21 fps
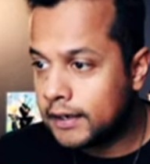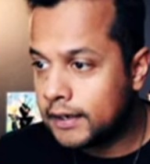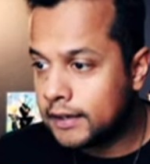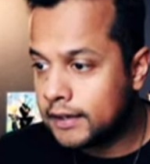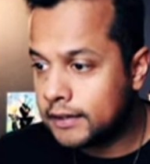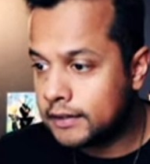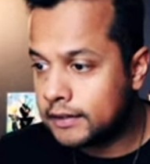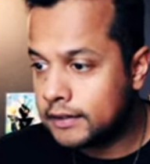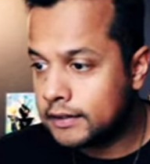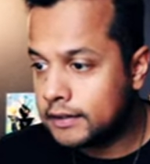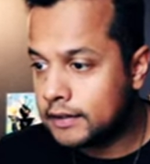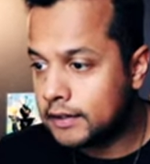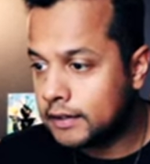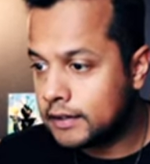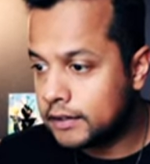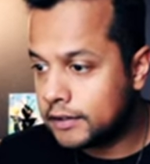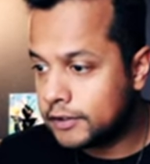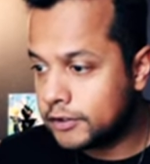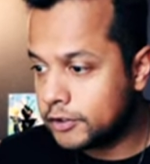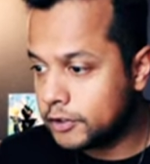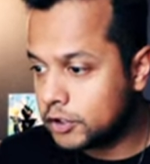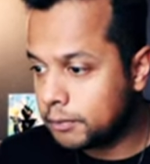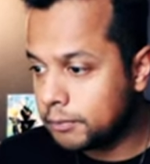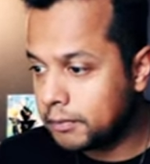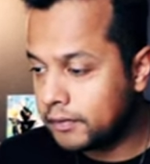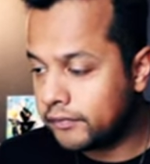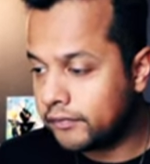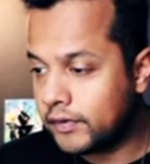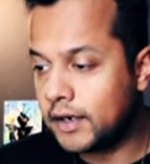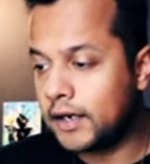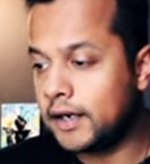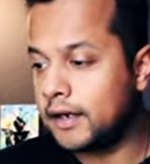and uh, you should
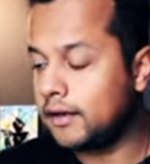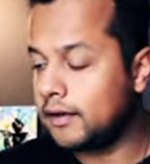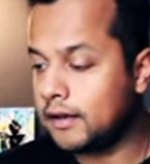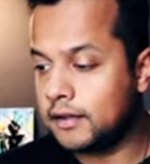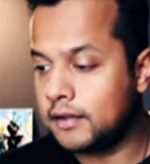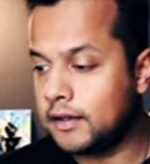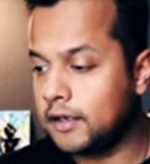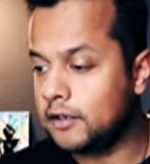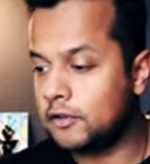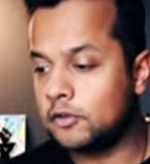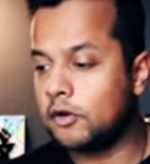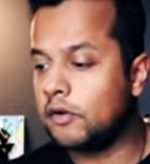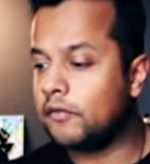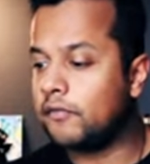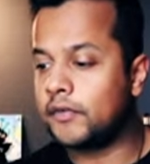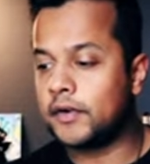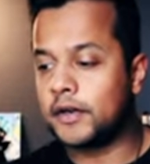be fine. I think so